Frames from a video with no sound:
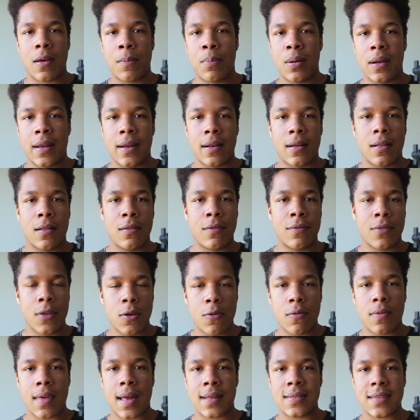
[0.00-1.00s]
a political
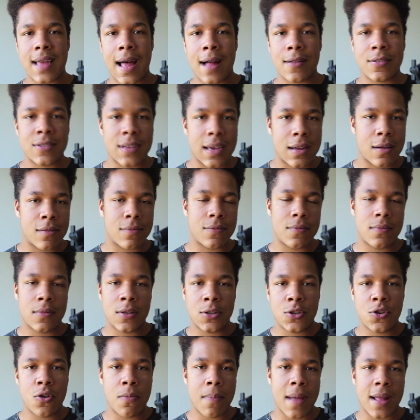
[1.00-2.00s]
view that's outside of
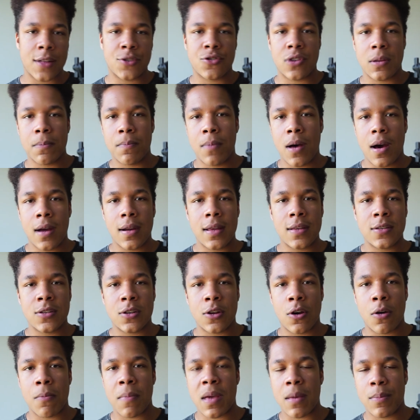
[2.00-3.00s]
the two mainstream parties, you
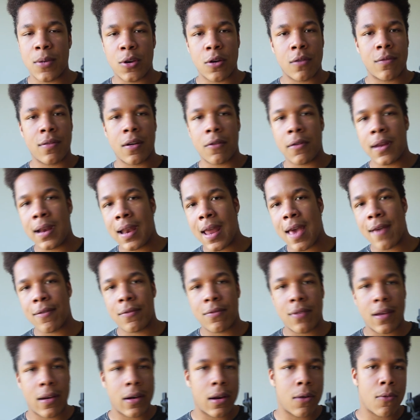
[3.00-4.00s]
know, maybe you're very
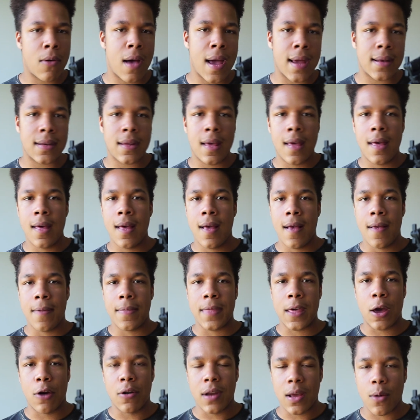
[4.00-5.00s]
left, very right,
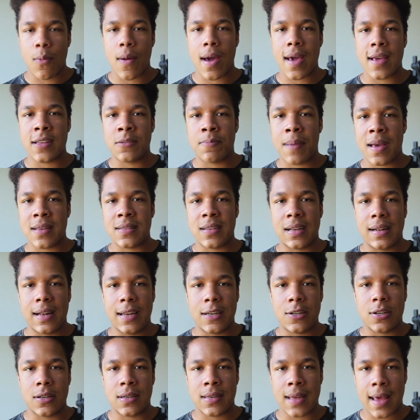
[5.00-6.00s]
the only way is
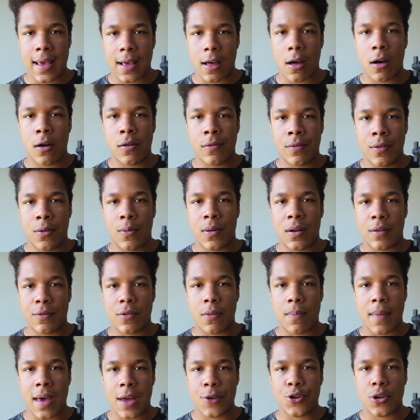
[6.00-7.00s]
basically to take over one of
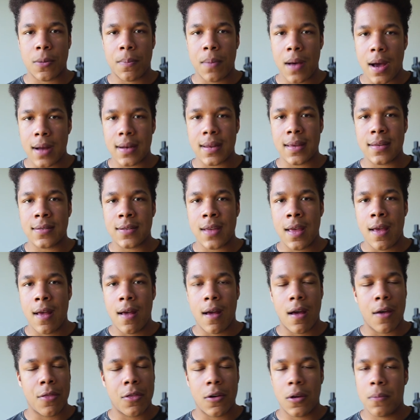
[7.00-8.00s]
the major parties.
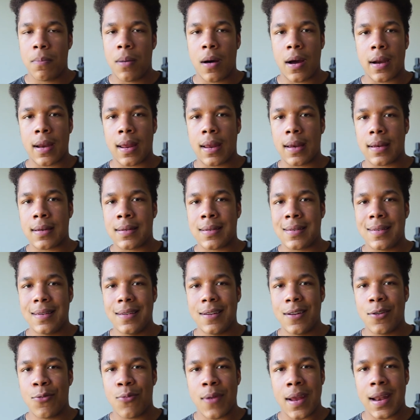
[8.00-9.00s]
A third party,
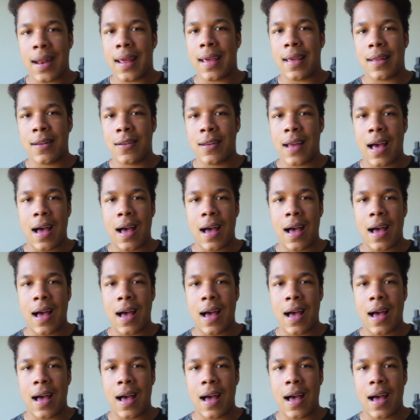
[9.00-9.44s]
really,